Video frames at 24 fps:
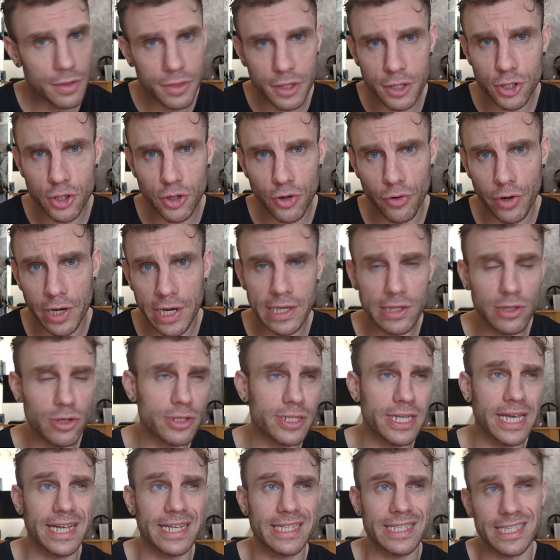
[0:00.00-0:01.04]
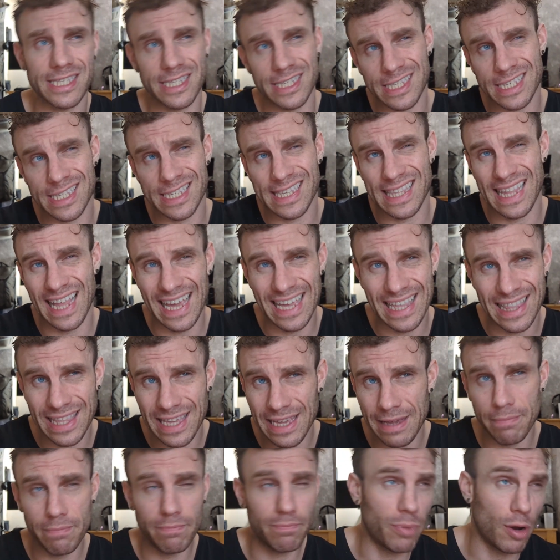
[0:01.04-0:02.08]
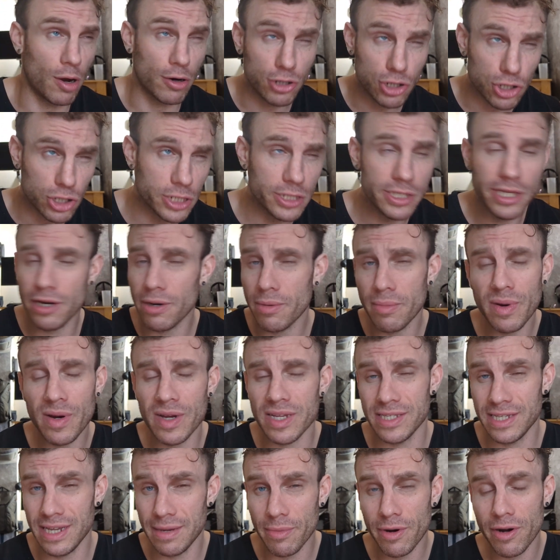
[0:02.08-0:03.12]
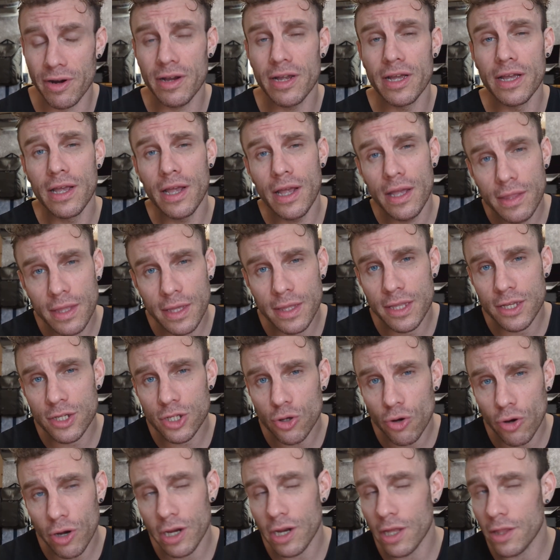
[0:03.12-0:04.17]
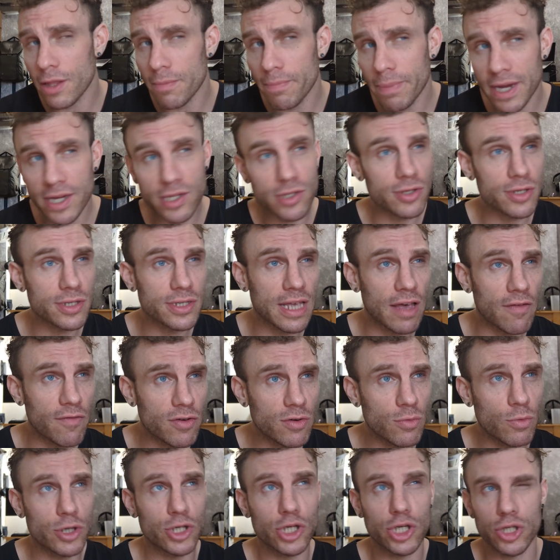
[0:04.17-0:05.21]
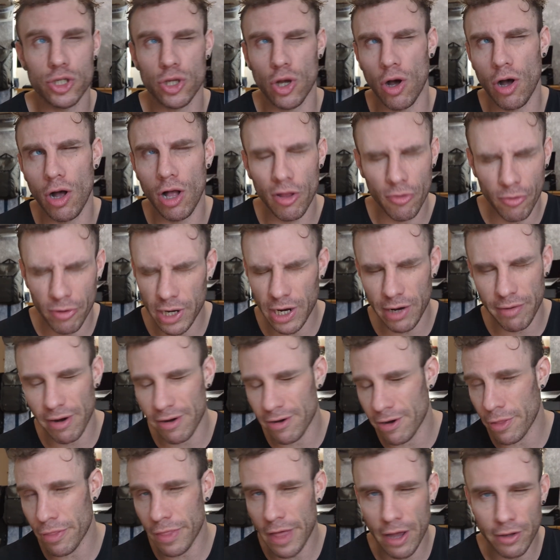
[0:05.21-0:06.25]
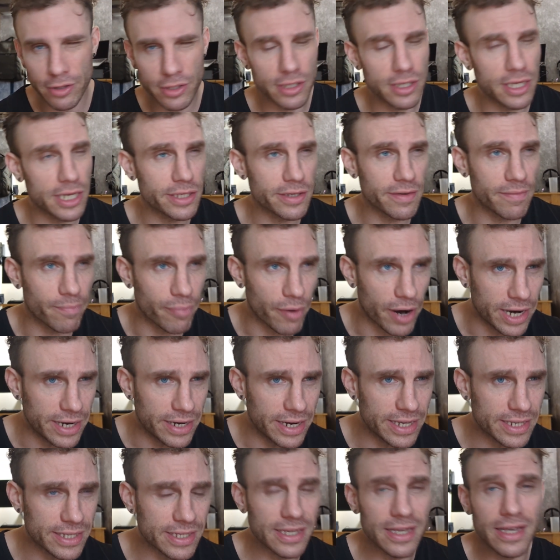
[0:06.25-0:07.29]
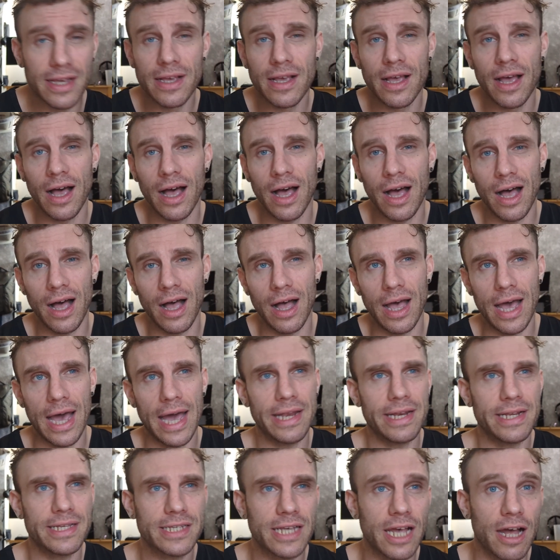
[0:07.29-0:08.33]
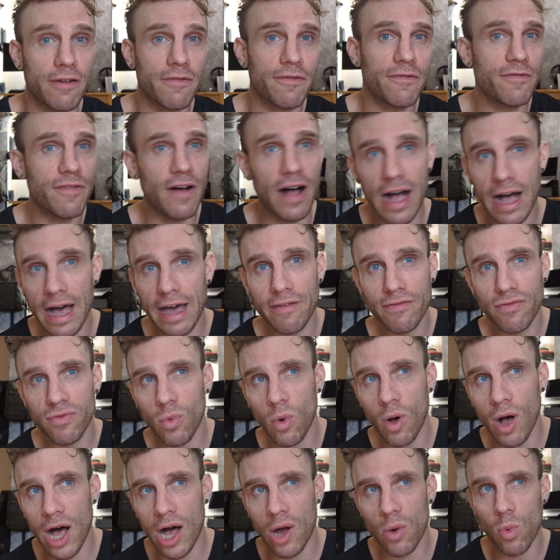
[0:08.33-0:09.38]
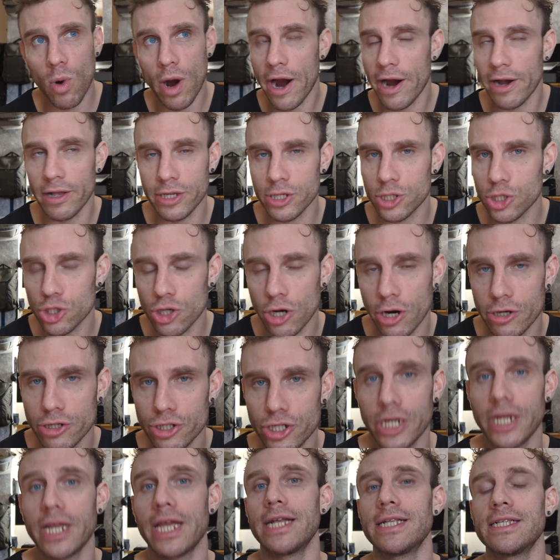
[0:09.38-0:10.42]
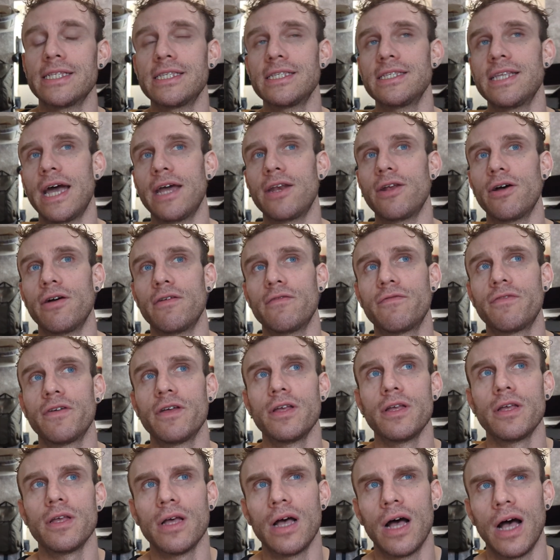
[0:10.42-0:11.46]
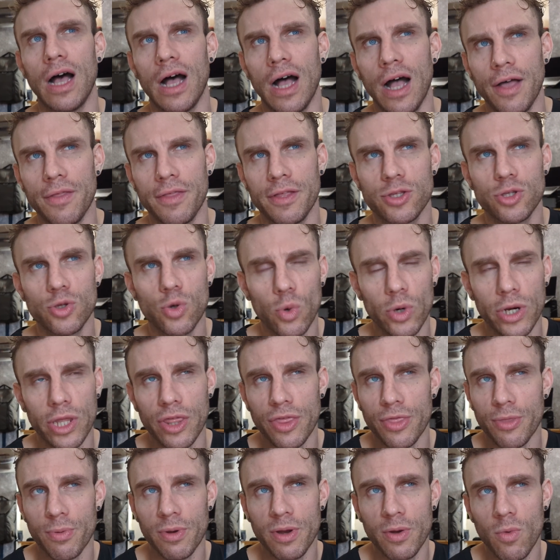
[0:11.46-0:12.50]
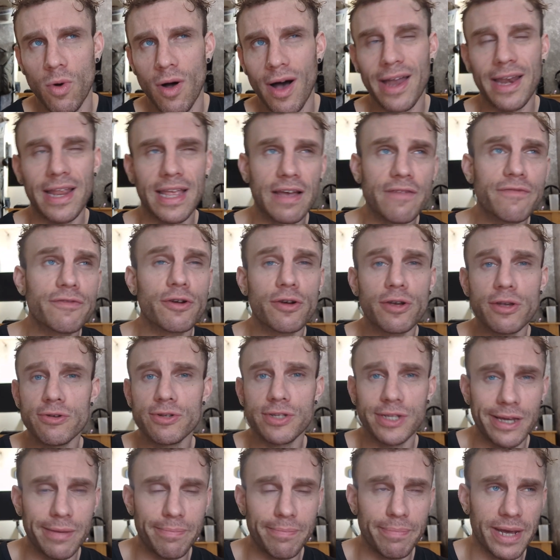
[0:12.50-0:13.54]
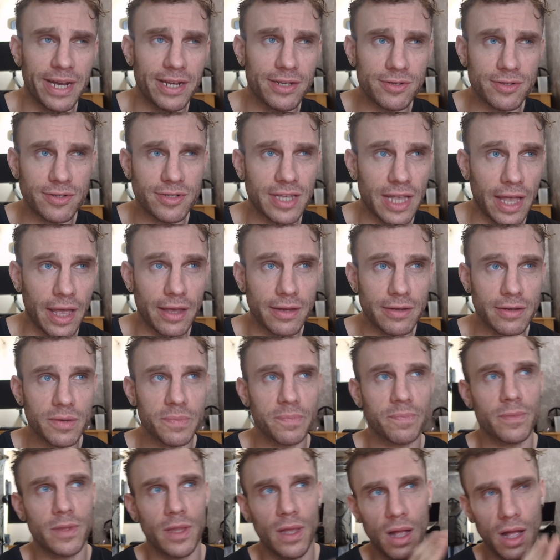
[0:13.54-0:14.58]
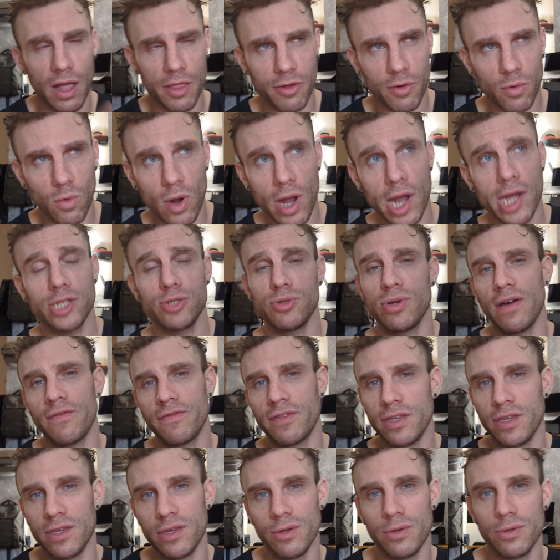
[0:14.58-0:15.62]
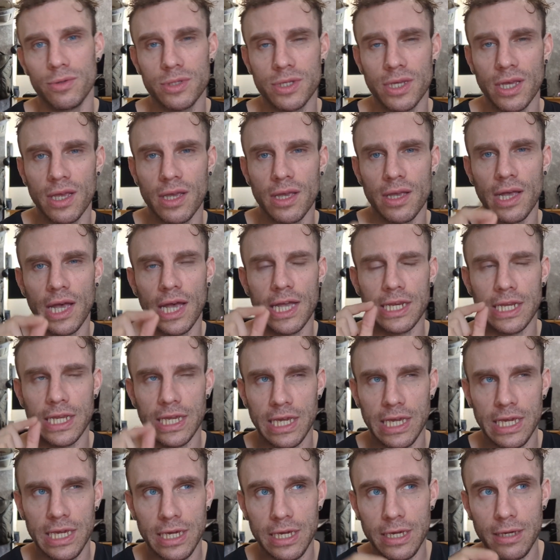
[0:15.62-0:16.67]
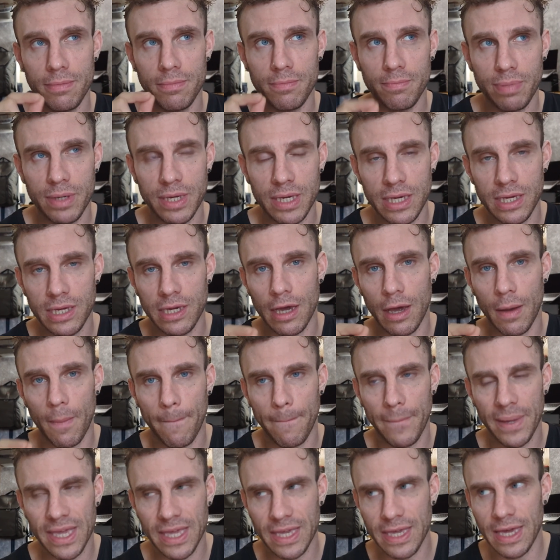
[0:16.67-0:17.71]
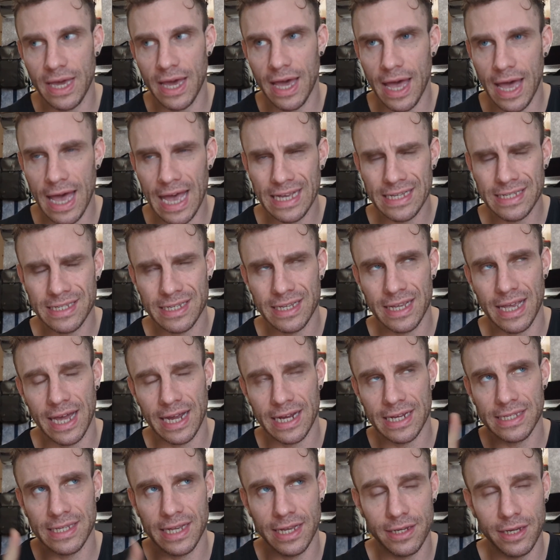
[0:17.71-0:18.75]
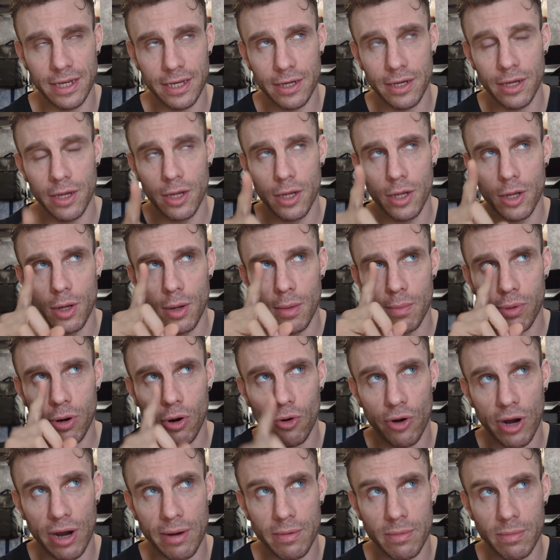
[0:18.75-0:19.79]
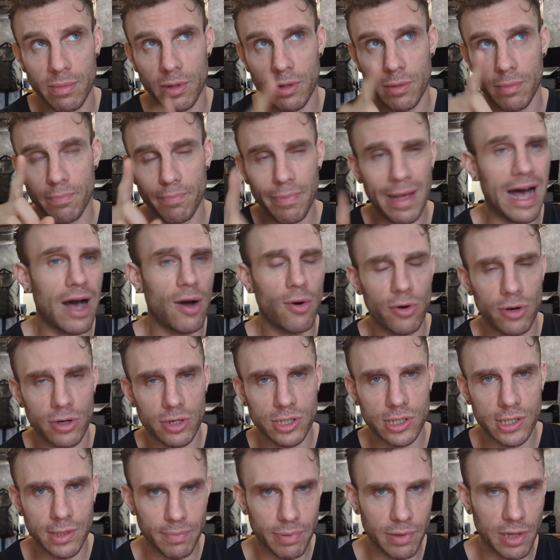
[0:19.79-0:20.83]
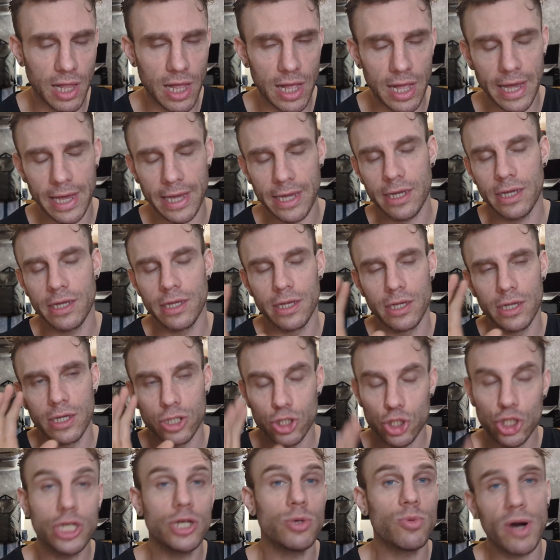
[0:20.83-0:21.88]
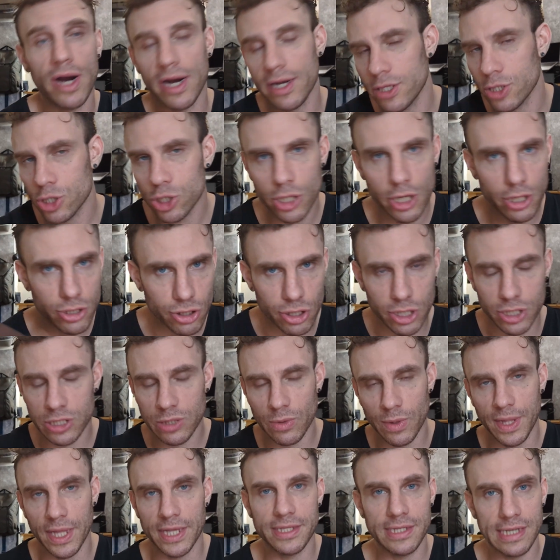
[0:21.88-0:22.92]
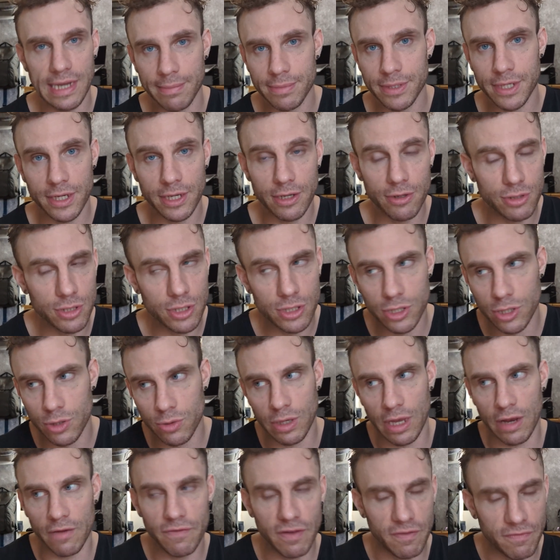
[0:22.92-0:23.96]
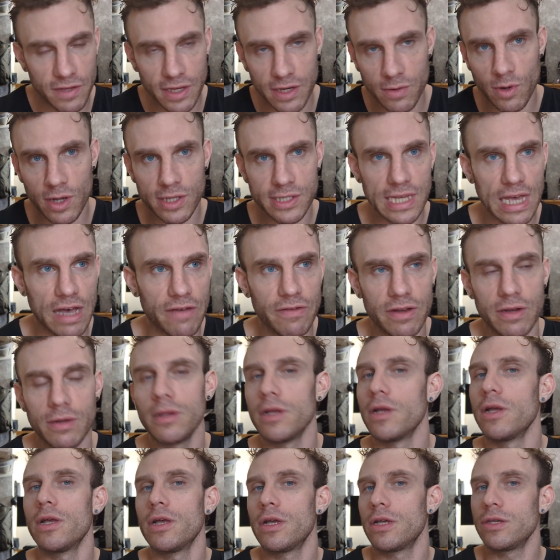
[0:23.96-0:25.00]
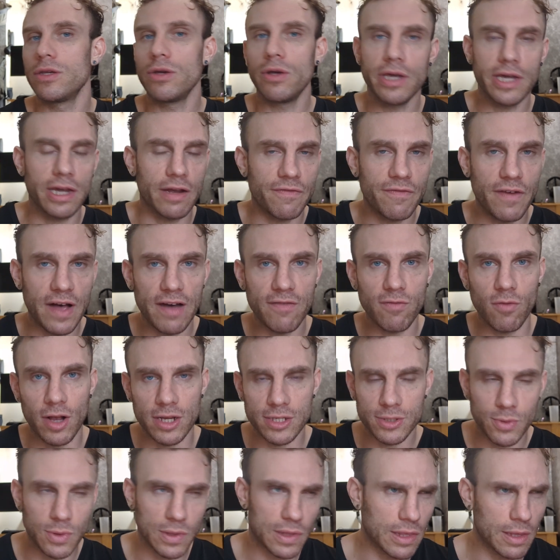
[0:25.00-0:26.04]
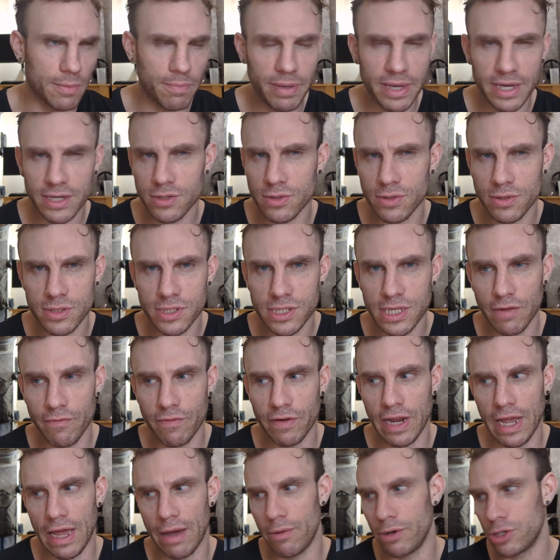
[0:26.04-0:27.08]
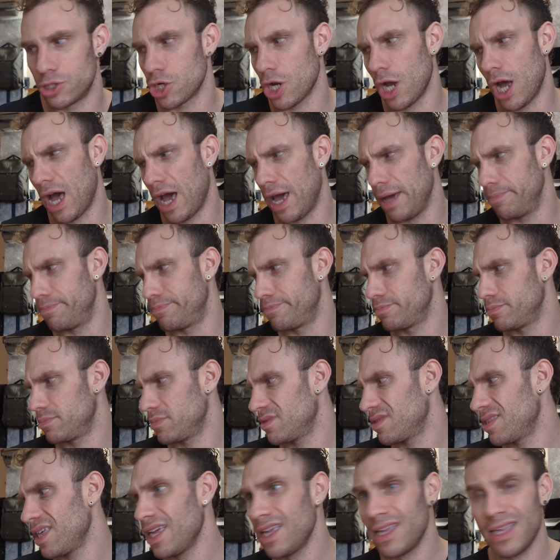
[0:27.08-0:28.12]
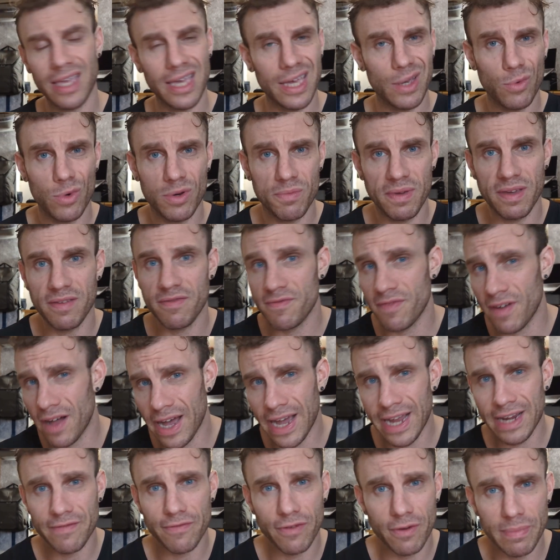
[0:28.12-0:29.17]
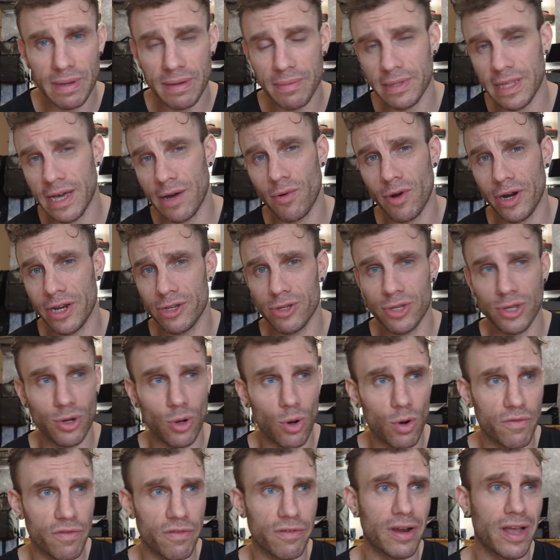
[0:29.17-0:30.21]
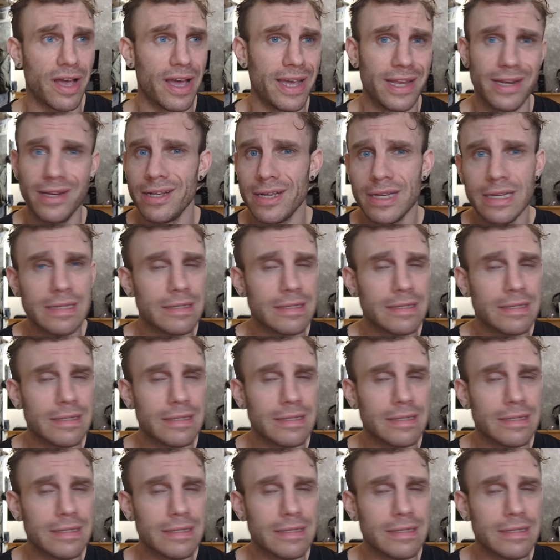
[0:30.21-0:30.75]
The screen looks like it's slightly partially dimmer, dimmer than the screen on the Pixel 7, which is already around 1,000 nits of brightness. Uh, and it's got 5 watt wireless charging instead of uh, the 23 watt if you're using a Pixel stand. Otherwise, you have to use an EPPS extended programmable power supply Qi wireless charger. It's the one that Samsung uses. You get 15 watts out of it. You only get 5 watts with the Pixel 7a, which I think would be fine for people that want to use it overnight.